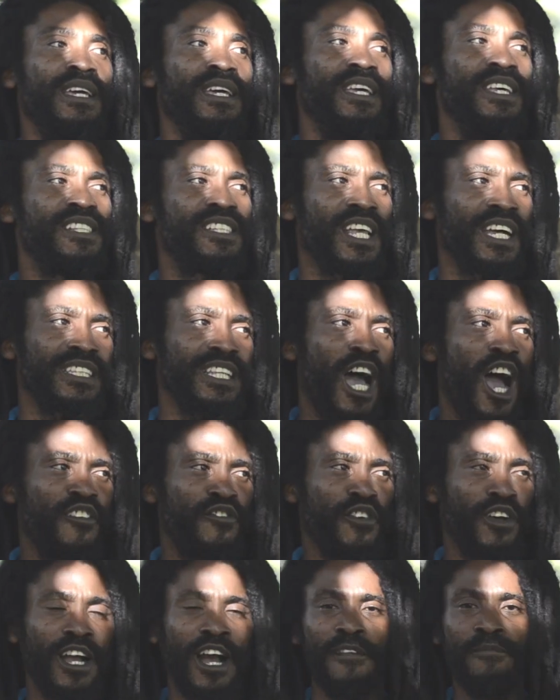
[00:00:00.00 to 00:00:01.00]
is that
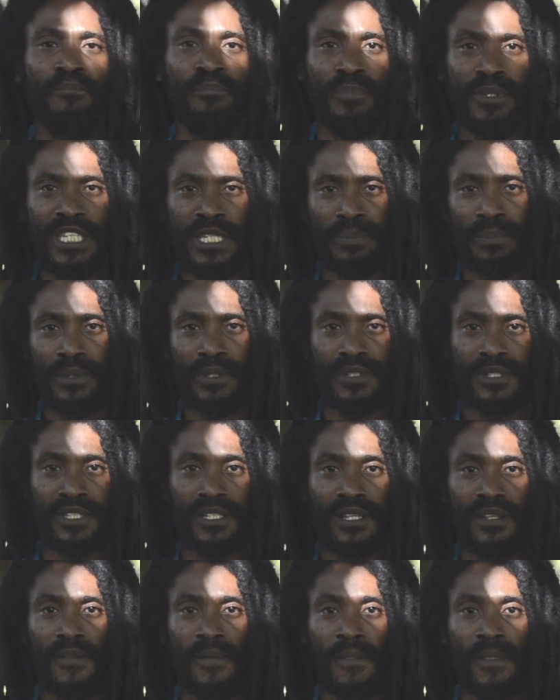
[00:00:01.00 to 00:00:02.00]
African peoples
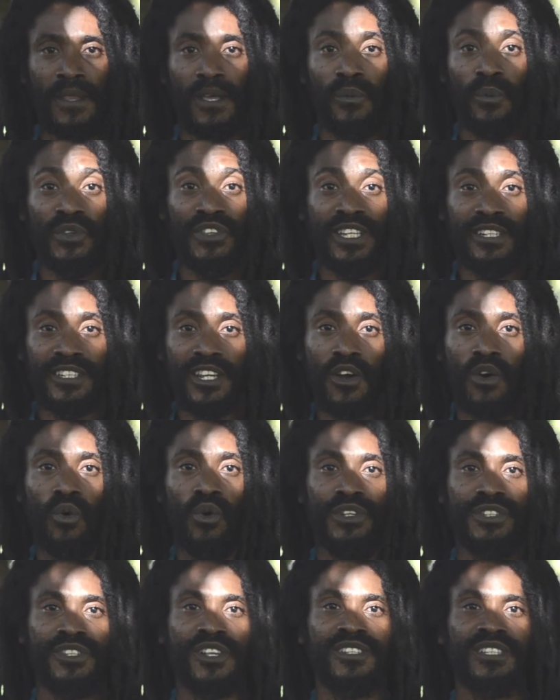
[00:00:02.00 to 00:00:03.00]
within their
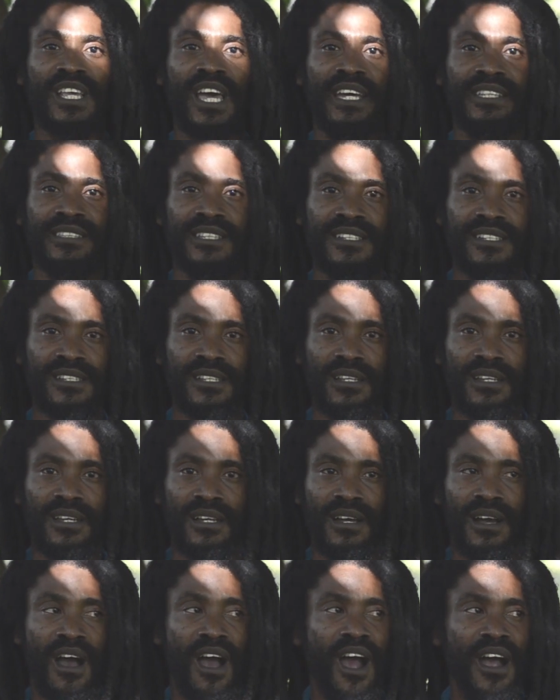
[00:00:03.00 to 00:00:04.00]
own societies
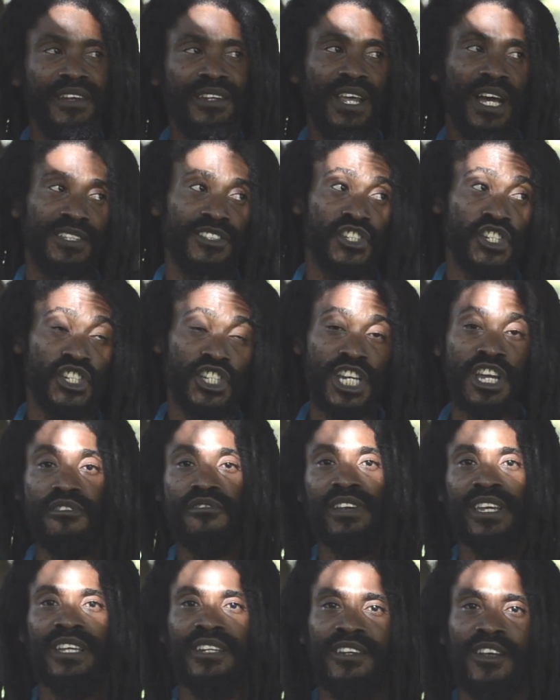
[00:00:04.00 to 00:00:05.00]
are not
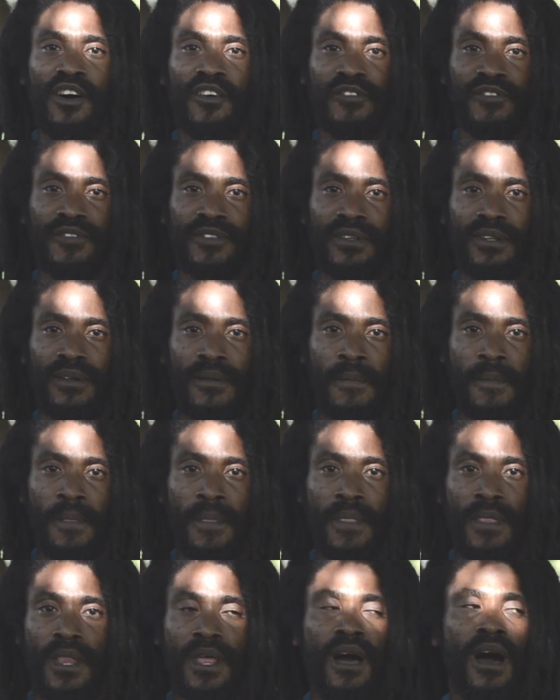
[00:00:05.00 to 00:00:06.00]
sharing enough,
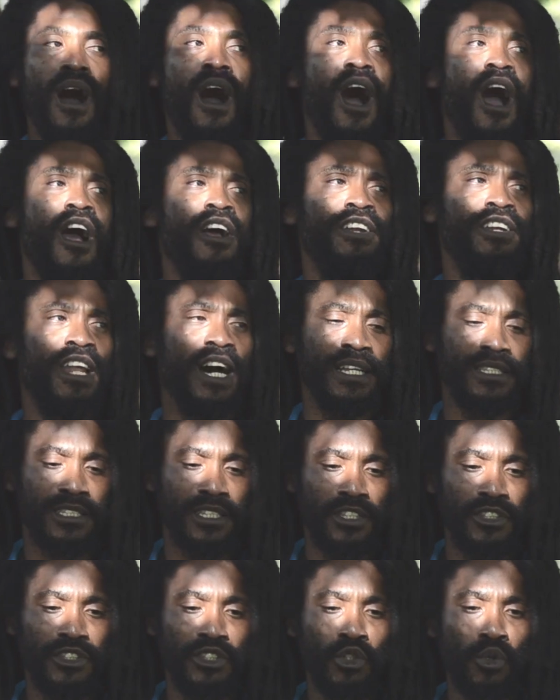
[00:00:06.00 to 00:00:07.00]
are not
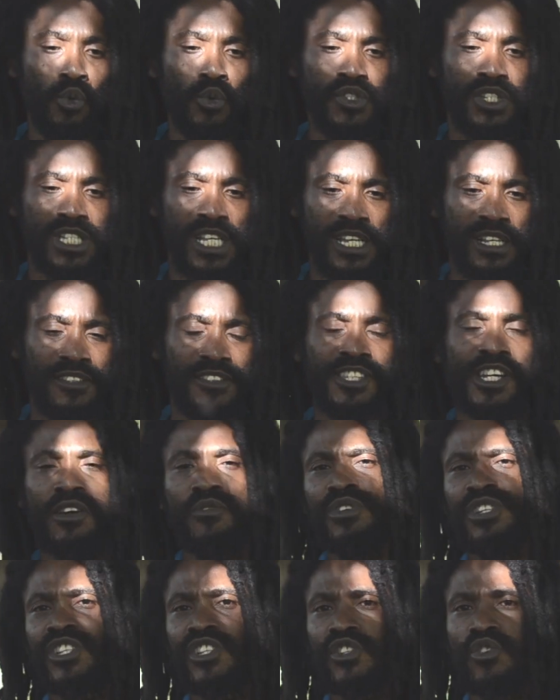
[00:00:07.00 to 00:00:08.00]
using their
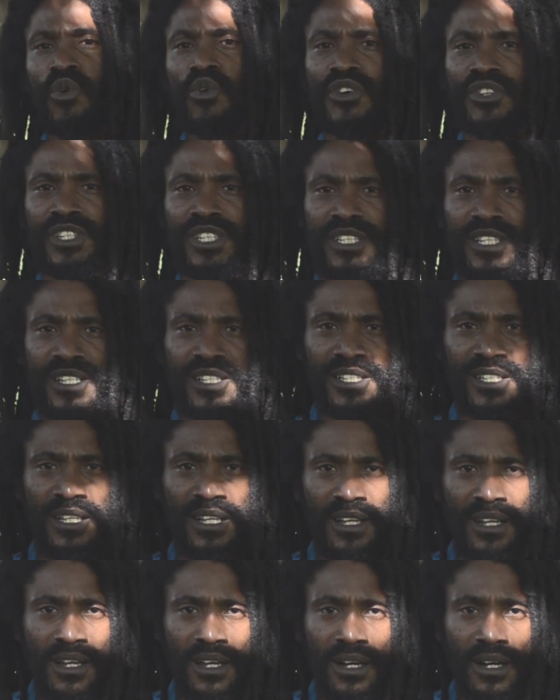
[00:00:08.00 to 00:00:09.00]
resources
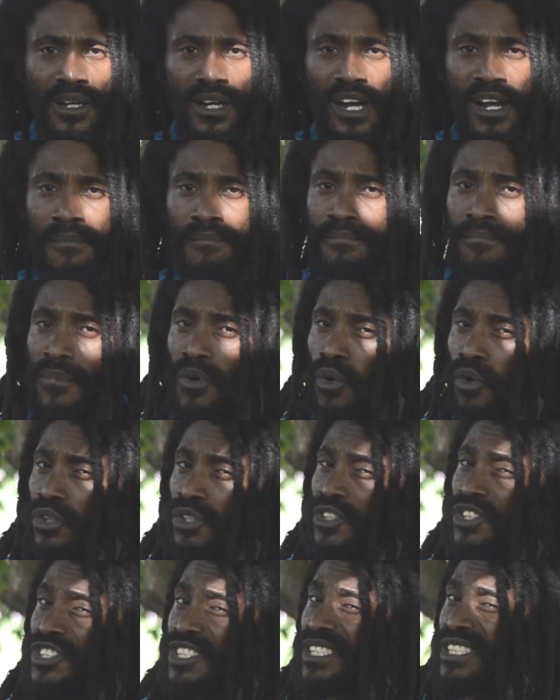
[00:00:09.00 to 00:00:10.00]

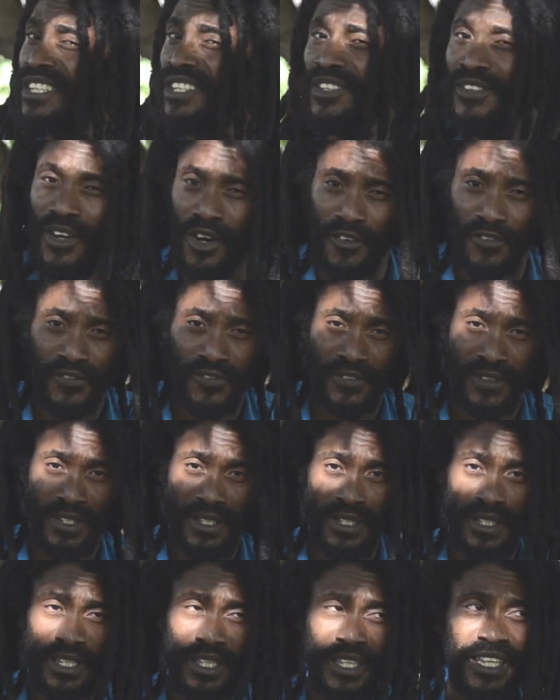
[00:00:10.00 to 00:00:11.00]
harmoniously enough
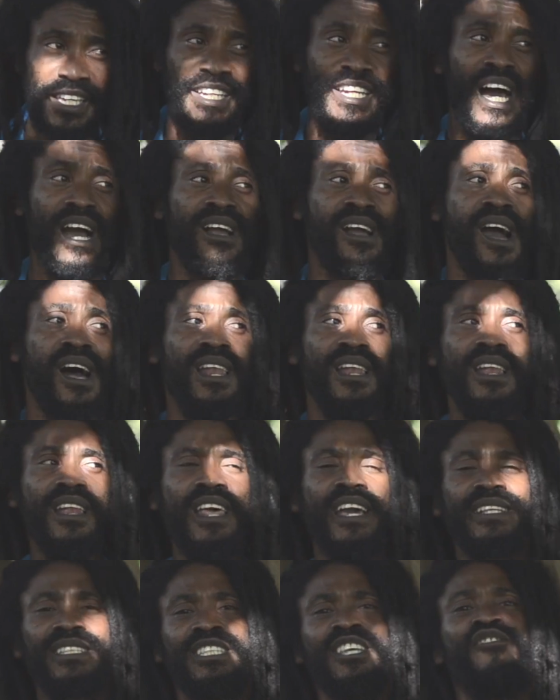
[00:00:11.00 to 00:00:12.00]
in a
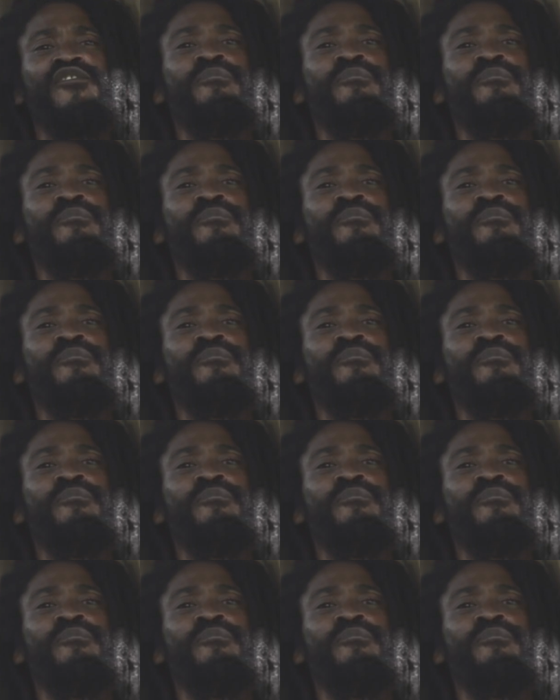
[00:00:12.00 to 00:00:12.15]
collective